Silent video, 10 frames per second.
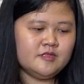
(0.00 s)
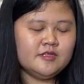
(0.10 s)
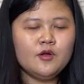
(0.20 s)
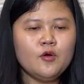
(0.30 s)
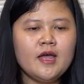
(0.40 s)

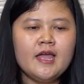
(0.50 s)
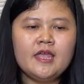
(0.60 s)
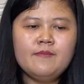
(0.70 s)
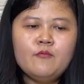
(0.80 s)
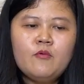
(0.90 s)
So
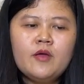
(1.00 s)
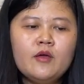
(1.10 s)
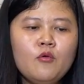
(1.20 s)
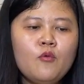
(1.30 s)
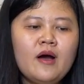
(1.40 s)
if
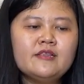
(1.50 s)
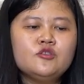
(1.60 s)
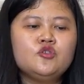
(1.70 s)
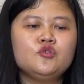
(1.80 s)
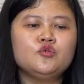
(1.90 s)
you
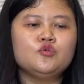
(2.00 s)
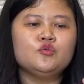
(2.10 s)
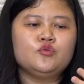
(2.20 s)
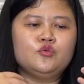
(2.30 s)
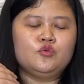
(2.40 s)
want to
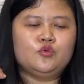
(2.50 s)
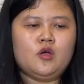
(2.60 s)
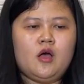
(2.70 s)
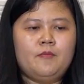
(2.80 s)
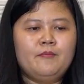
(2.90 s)

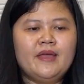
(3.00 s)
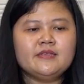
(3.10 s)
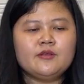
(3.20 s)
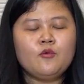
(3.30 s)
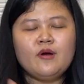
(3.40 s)
make
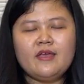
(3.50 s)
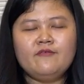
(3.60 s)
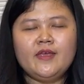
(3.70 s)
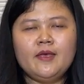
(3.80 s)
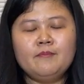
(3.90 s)
the
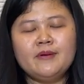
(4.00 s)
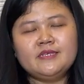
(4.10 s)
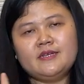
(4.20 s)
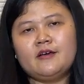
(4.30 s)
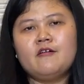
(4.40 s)
wavy, make
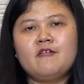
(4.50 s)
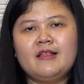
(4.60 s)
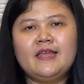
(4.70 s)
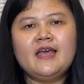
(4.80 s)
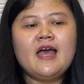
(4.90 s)
the
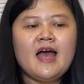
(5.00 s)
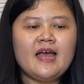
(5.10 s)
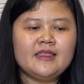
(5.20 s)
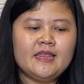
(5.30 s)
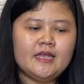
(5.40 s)
curly,
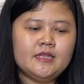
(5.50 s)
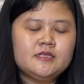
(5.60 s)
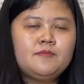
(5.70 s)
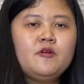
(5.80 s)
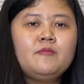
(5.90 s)
I think
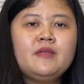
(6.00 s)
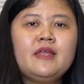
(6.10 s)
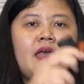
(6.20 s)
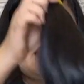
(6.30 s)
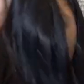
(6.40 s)
the Burmese
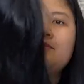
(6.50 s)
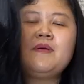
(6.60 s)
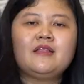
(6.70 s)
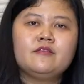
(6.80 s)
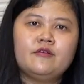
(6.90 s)
hair is
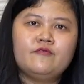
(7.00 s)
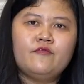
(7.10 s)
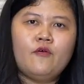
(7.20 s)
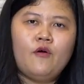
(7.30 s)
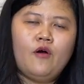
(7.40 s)
better
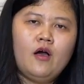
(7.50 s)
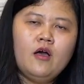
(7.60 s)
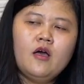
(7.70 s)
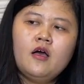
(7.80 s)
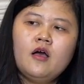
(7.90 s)
for
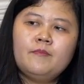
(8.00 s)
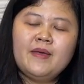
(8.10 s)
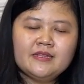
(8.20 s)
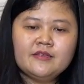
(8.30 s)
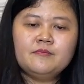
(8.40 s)

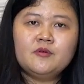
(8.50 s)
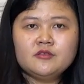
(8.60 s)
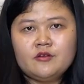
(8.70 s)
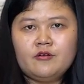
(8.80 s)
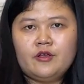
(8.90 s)
better
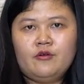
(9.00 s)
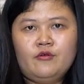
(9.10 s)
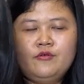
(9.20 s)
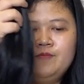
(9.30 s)
material.